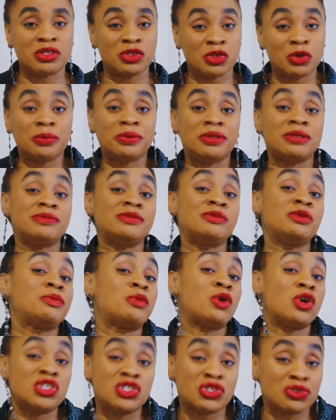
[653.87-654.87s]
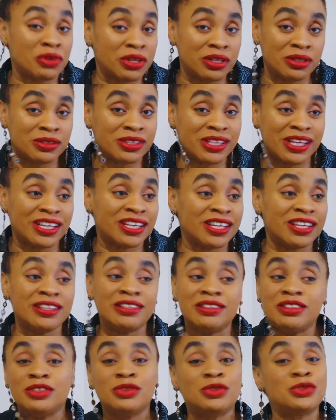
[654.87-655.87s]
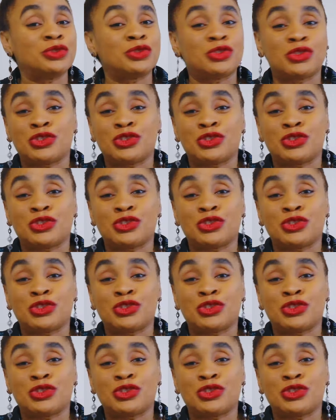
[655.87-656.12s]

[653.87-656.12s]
You're wondering, thinking you